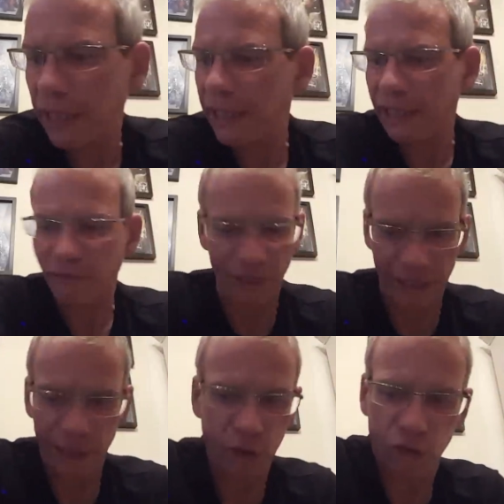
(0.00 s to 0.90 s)
beer is
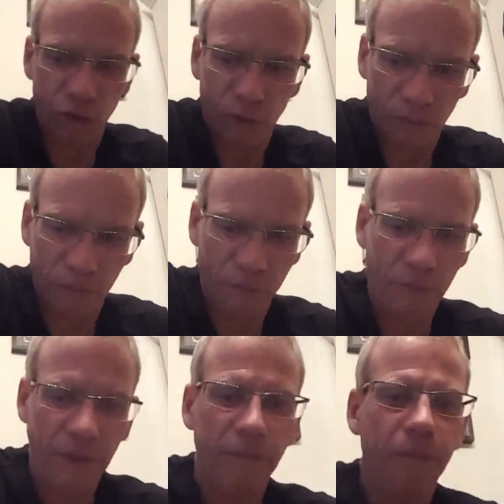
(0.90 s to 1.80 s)
fucking strong.
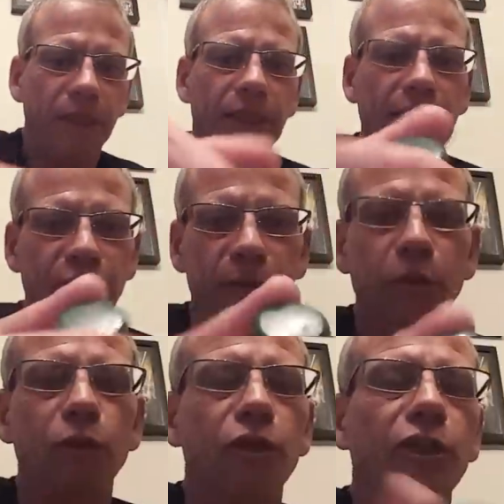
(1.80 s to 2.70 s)
It's enough to
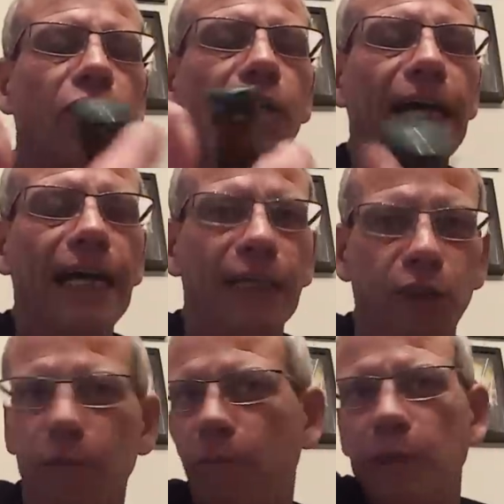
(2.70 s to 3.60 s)
put hairs
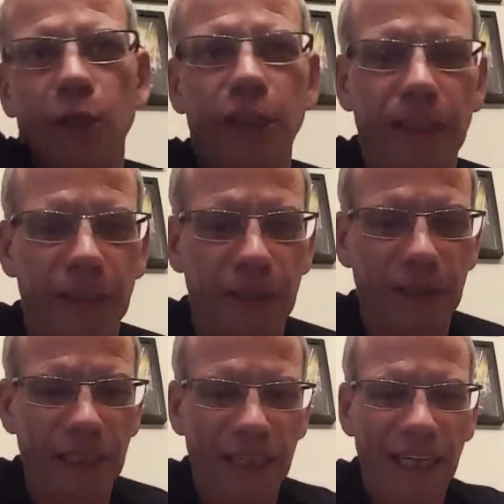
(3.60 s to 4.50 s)
on my chest.
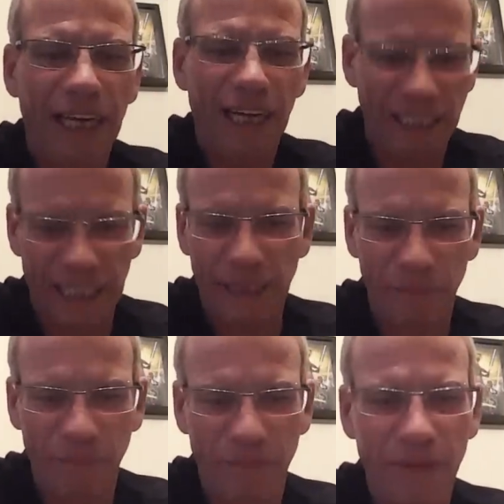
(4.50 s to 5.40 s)
Okay,
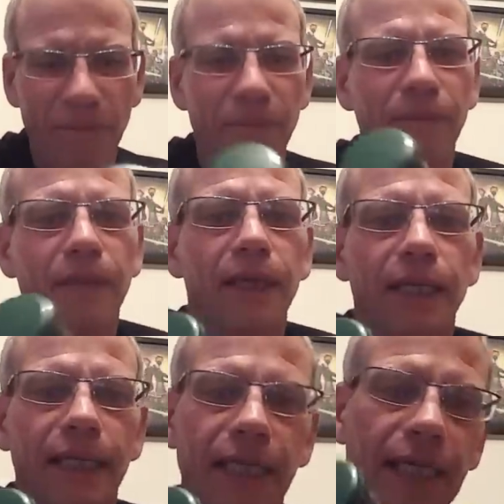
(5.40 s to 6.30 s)

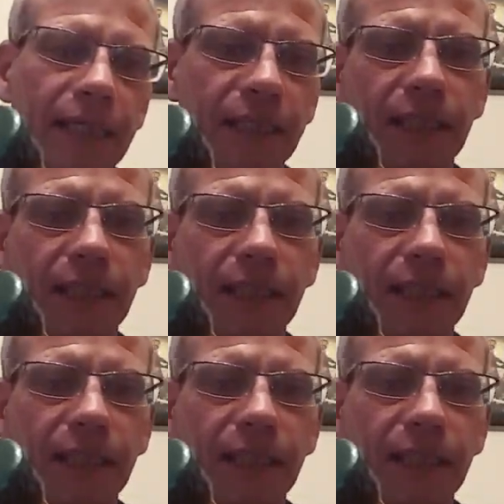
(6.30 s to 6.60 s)
there's